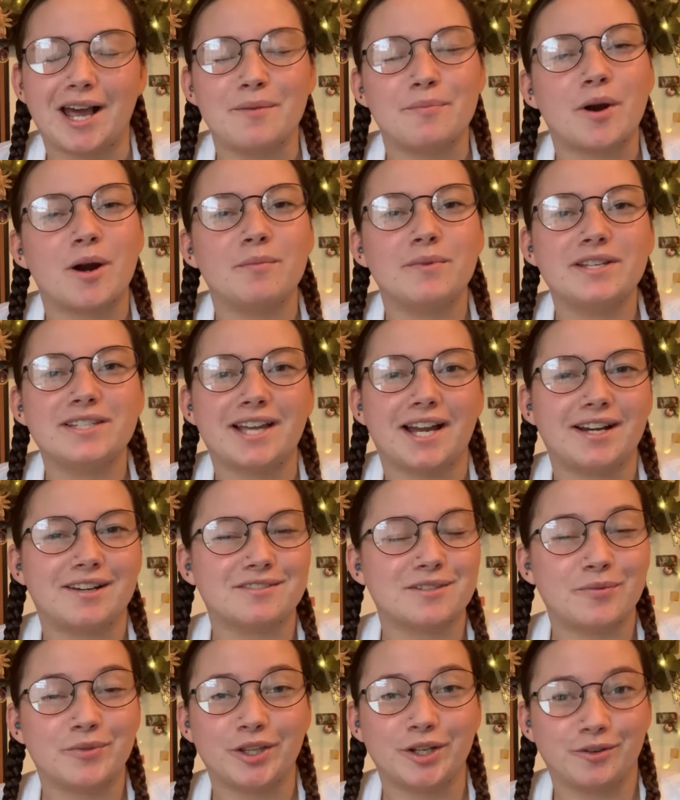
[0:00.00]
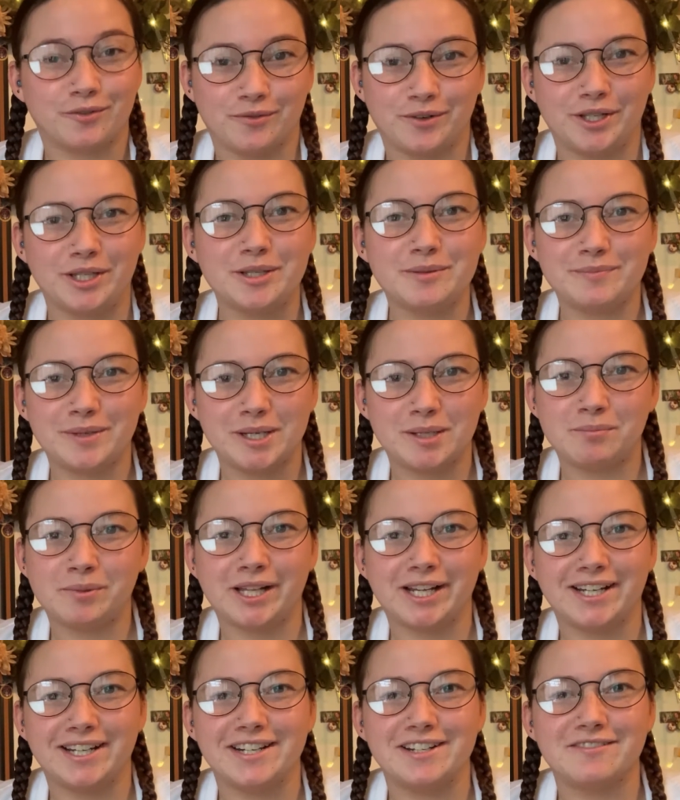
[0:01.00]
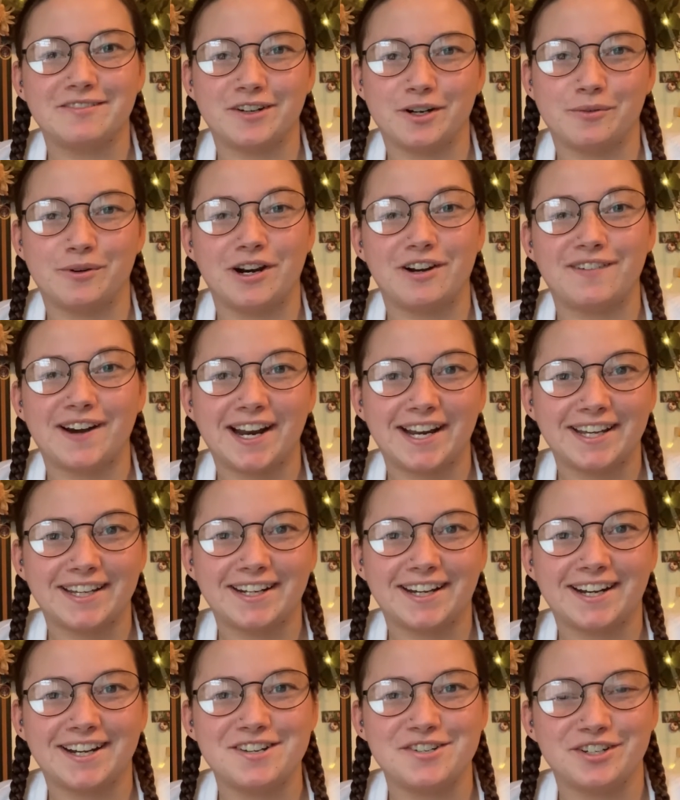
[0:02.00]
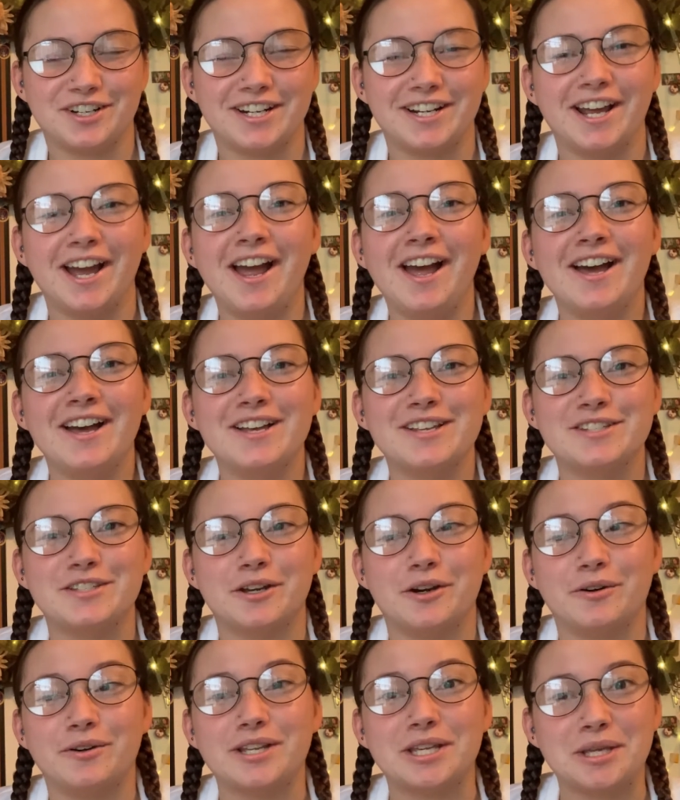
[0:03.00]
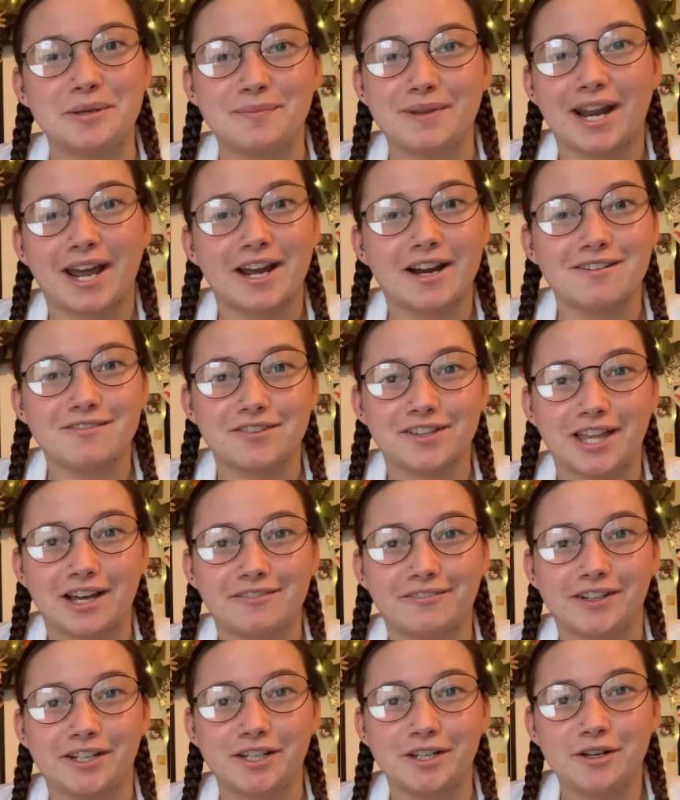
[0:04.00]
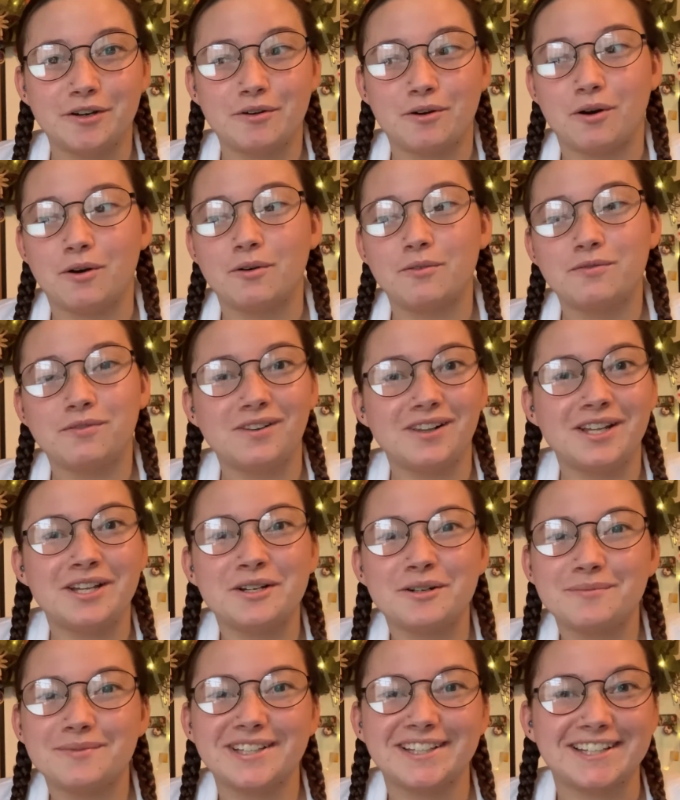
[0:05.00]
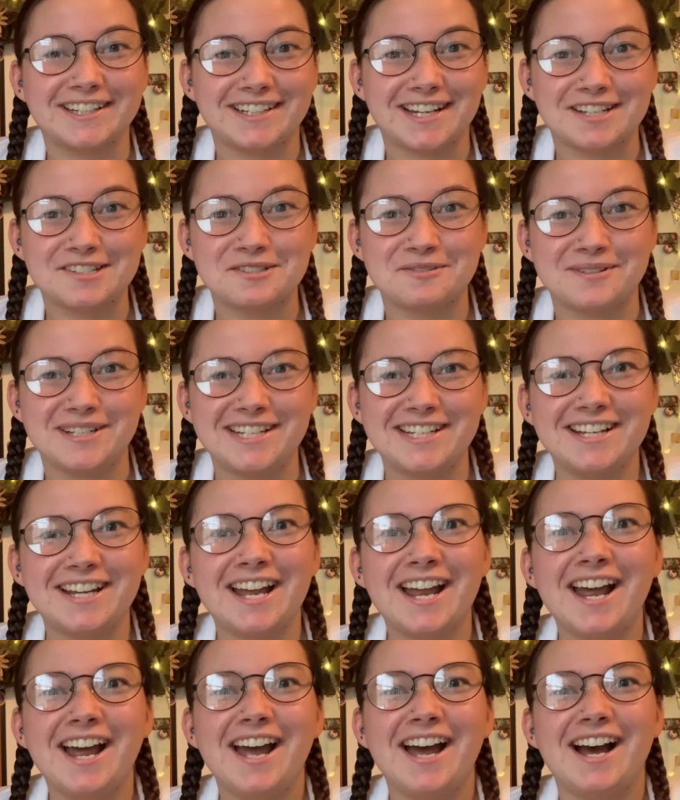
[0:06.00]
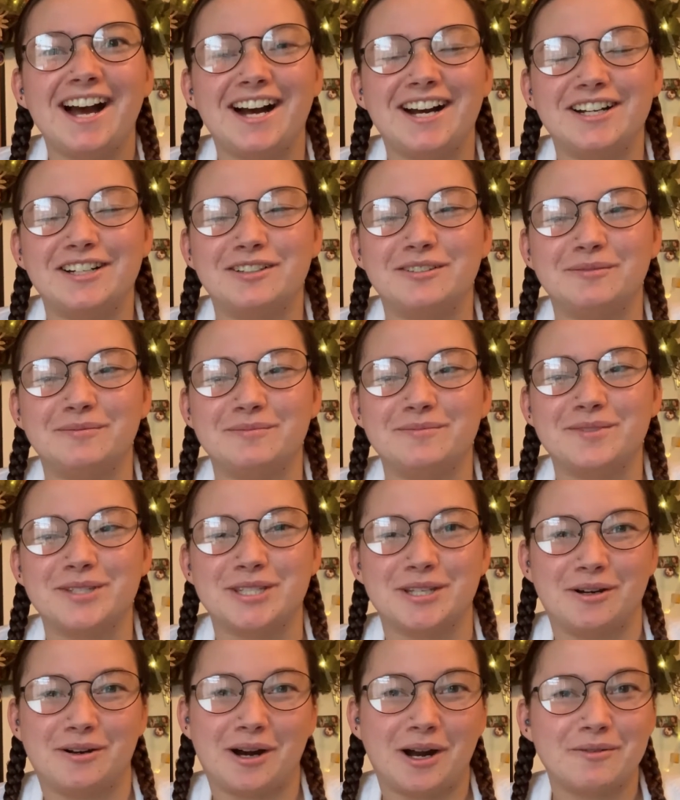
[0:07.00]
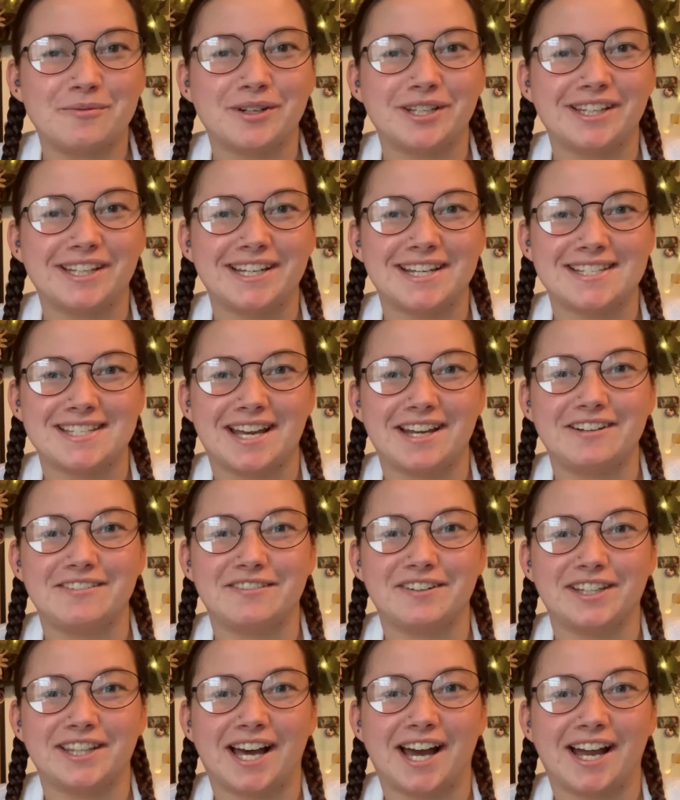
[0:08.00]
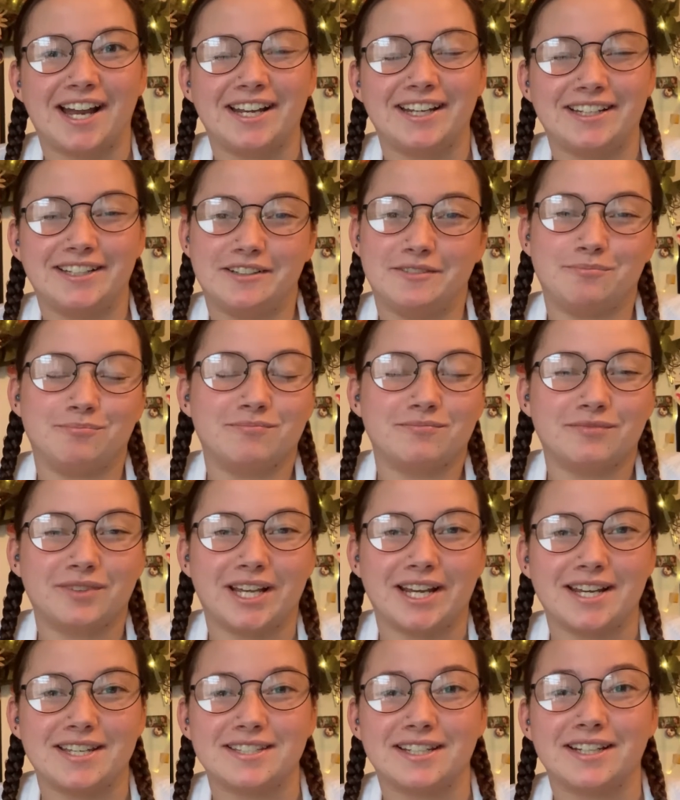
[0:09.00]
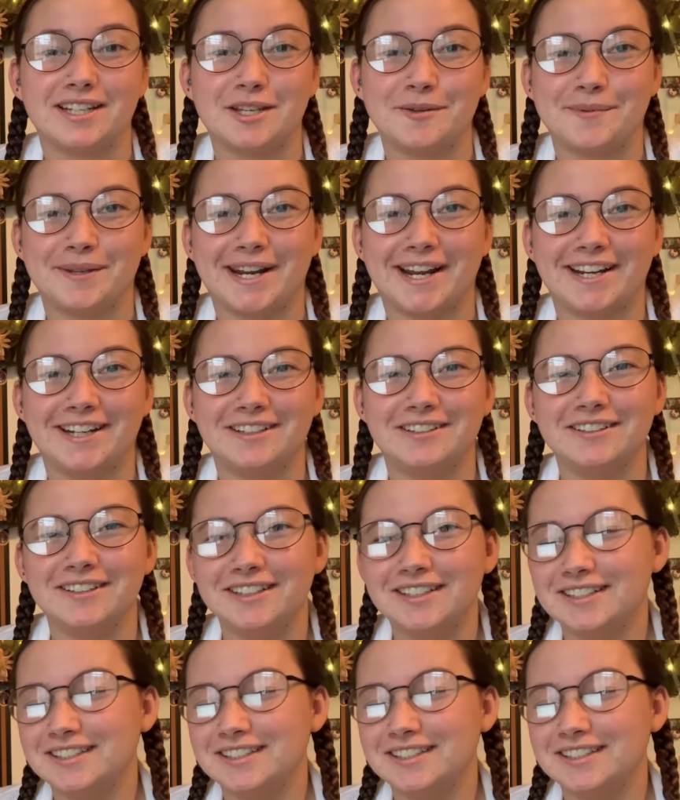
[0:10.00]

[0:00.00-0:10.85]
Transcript: I promise I have something really big planned for whenever I hit one hundred, so keep an eye out for that video. Hopefully it'll be like next week, um, so I'm really excited for that, and like I said, keep an eye out.